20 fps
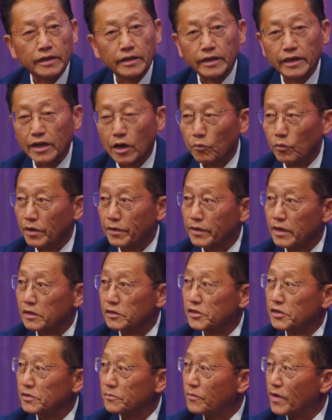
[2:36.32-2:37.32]
And I want to thank
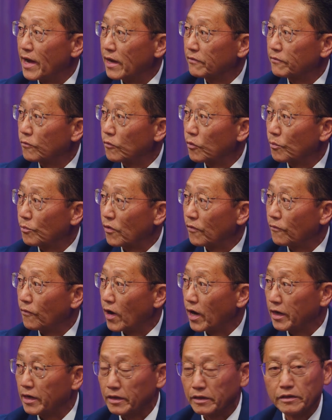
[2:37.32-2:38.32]
CMAC for
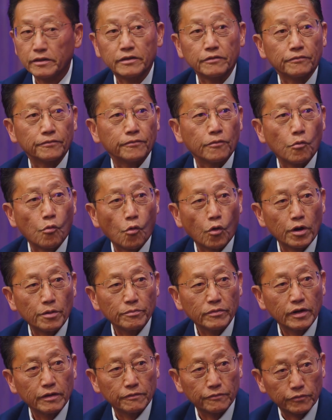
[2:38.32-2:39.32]
providing the
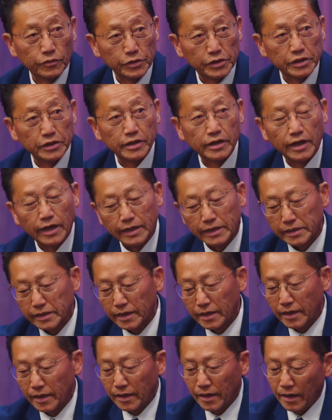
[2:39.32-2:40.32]
forum for tonight.
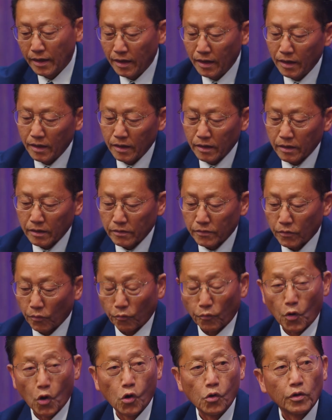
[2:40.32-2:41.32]
The
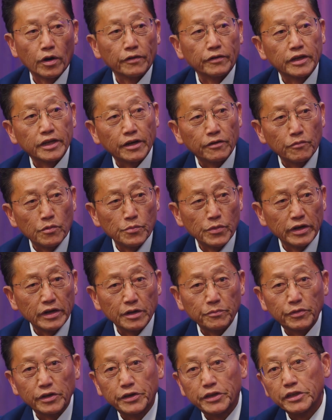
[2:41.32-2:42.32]
role of government,
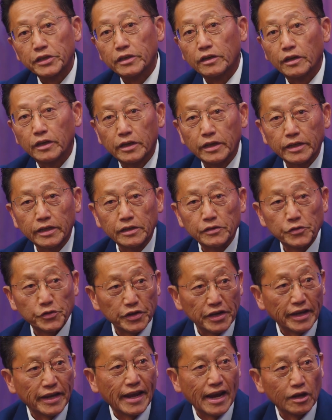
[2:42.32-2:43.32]
in particularly
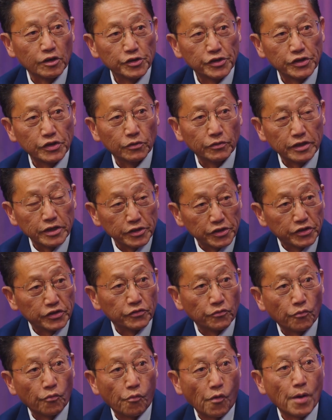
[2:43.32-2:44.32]
city council, is
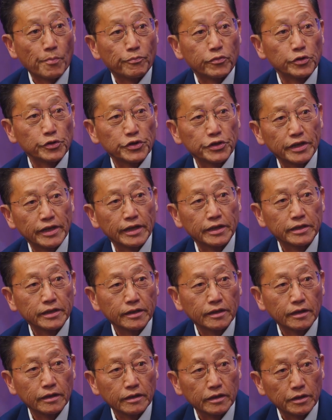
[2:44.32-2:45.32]
to represent
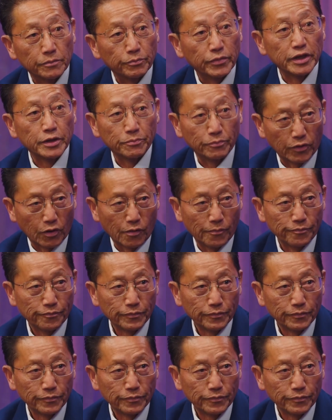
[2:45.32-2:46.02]
the people,